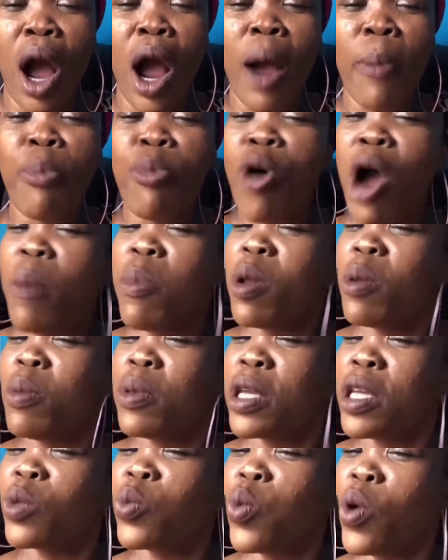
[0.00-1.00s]
or
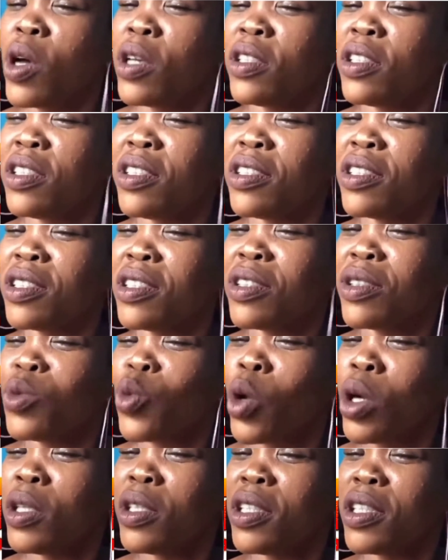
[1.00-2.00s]
probably it wasn't,
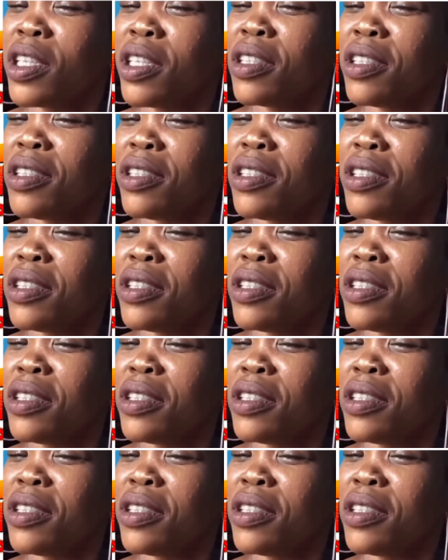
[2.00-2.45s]
was it?